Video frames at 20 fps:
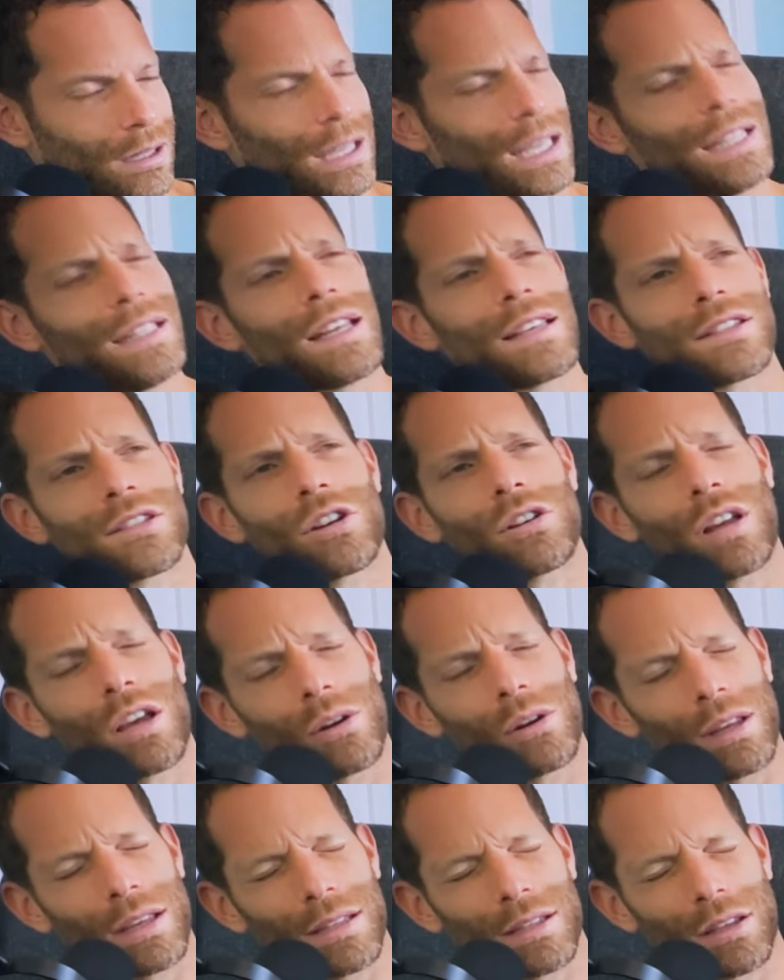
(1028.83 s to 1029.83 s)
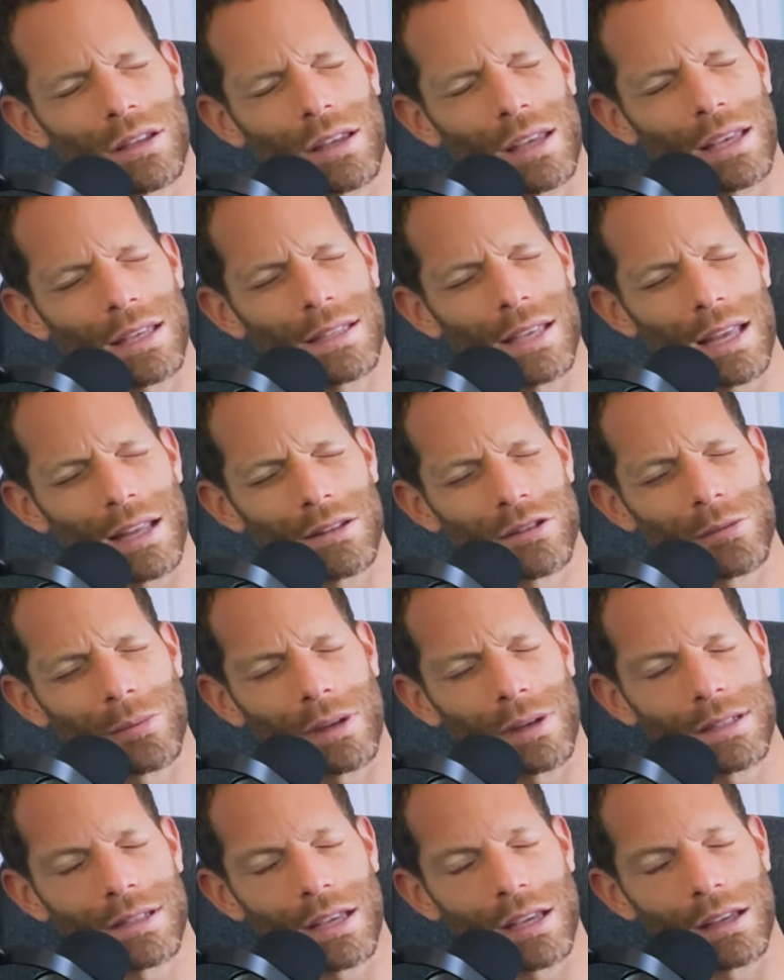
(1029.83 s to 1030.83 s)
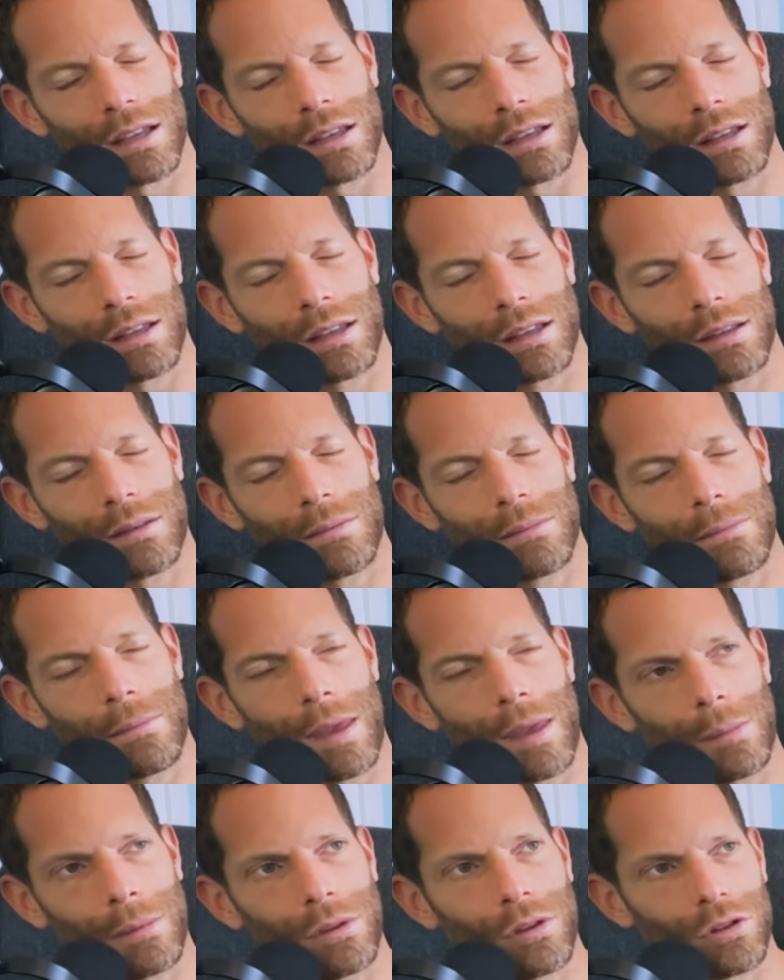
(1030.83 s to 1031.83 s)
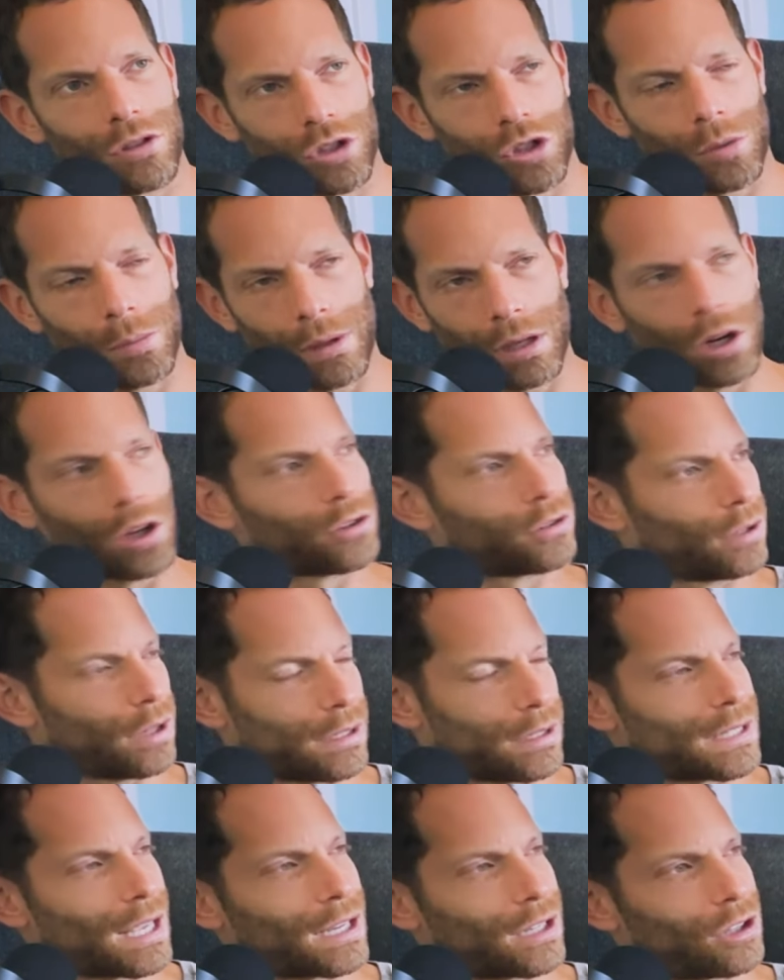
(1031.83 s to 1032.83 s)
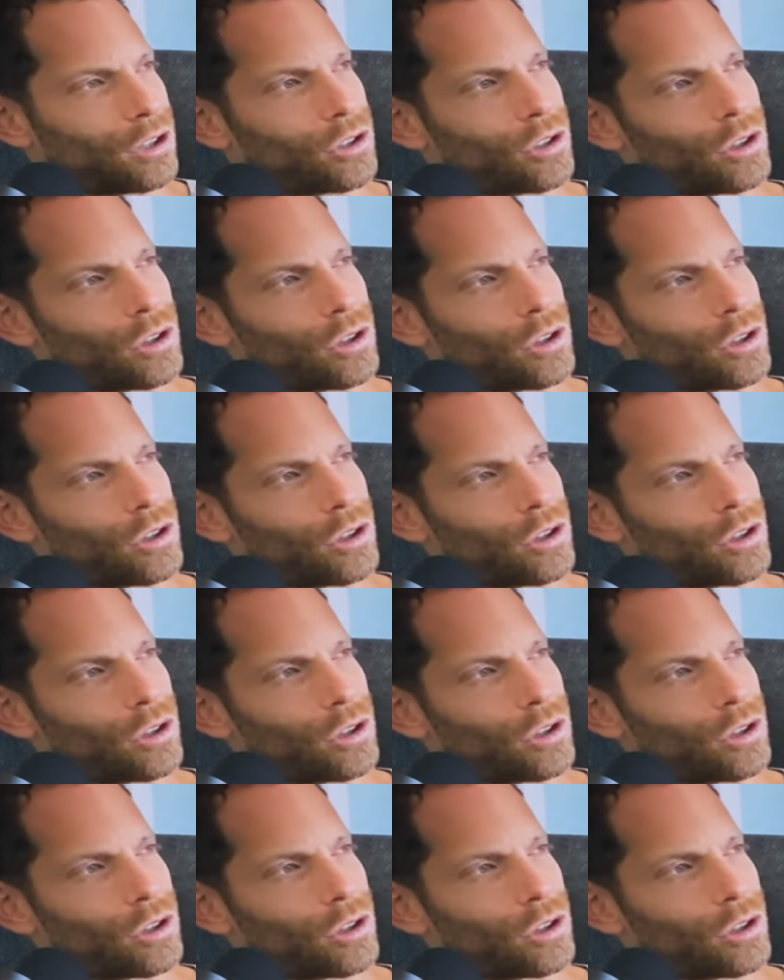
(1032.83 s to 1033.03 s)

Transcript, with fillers: he does start out his his answer by saying maybe there should be an, a secular